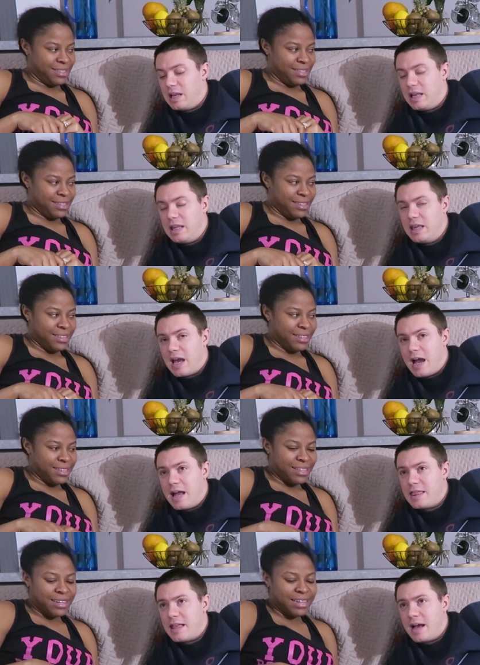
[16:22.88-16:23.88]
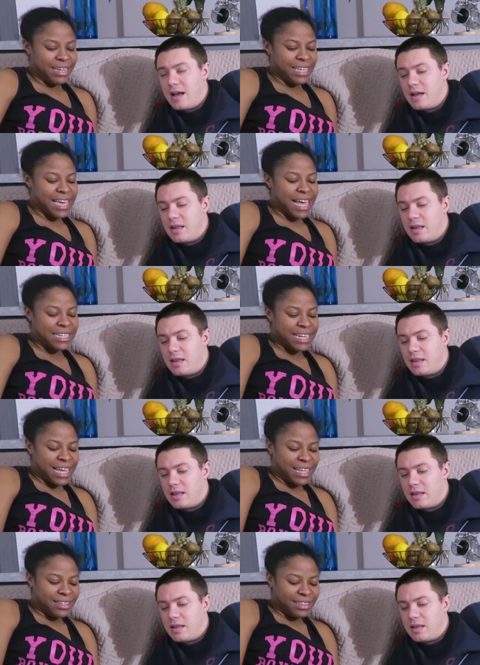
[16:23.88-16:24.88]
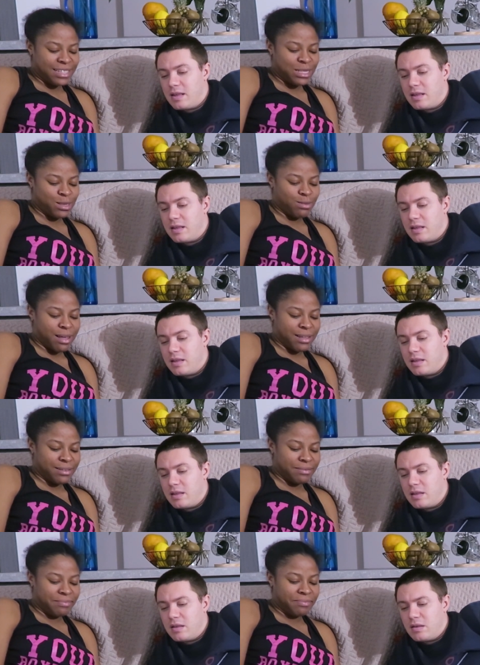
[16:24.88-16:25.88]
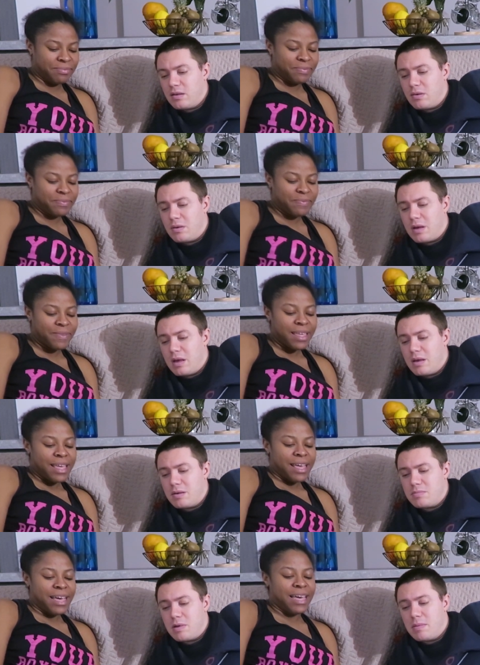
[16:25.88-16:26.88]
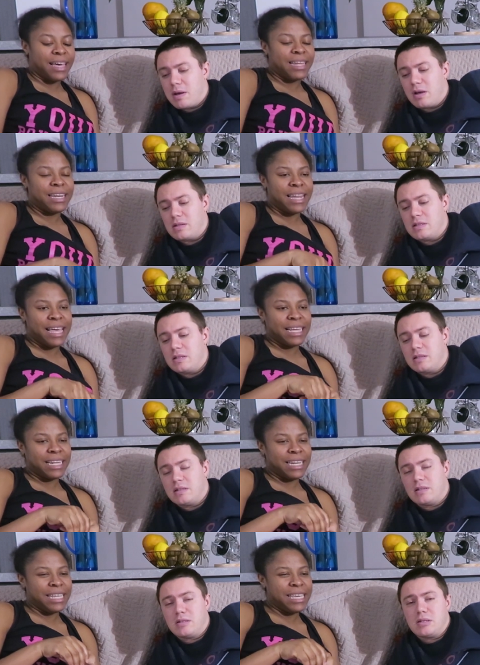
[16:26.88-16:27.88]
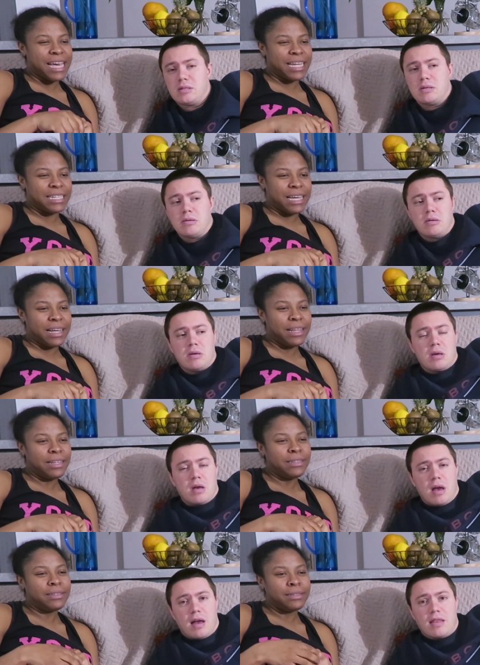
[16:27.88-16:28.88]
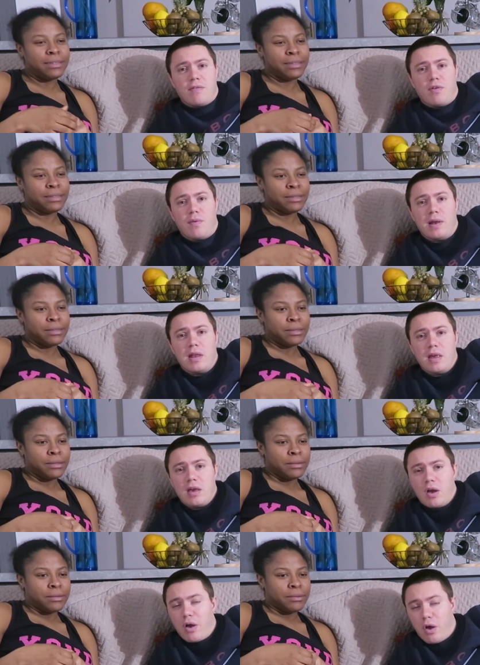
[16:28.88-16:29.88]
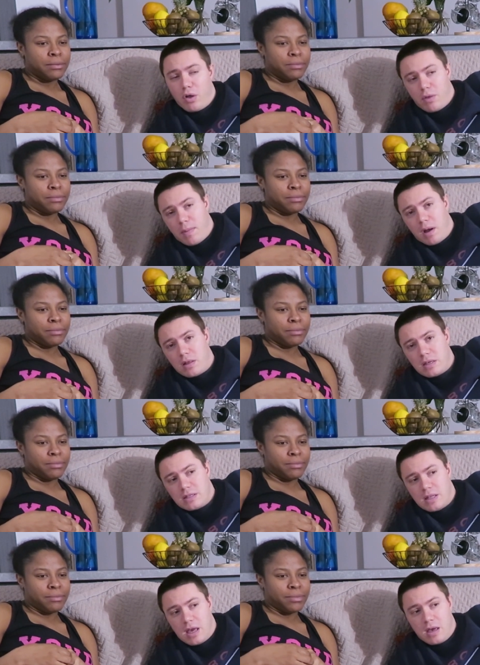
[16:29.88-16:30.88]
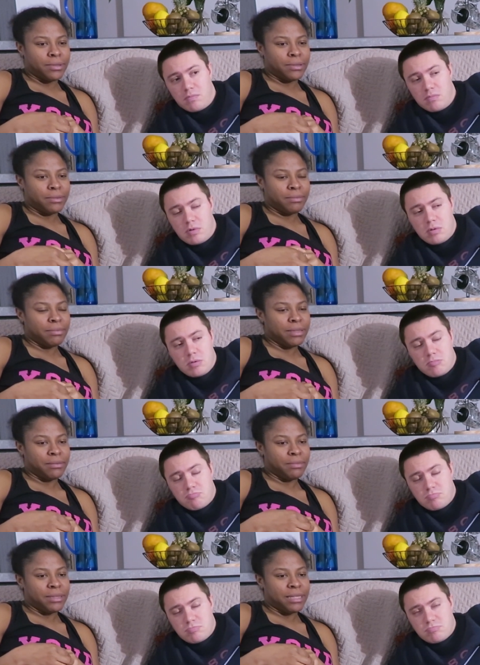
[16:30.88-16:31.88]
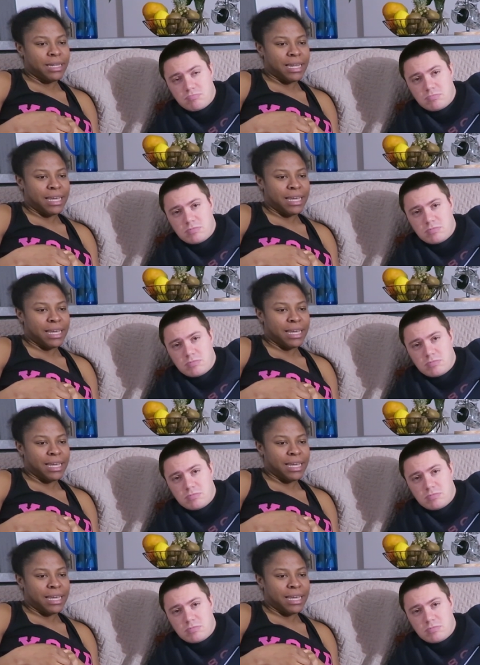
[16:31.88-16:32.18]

Speaker 1: Liana? Liana, this one.
Speaker 2: Okay. Maybe I had like
Speaker 1: Liana.
Speaker 2: I never really heard about this name. But
Speaker 1: babe didn't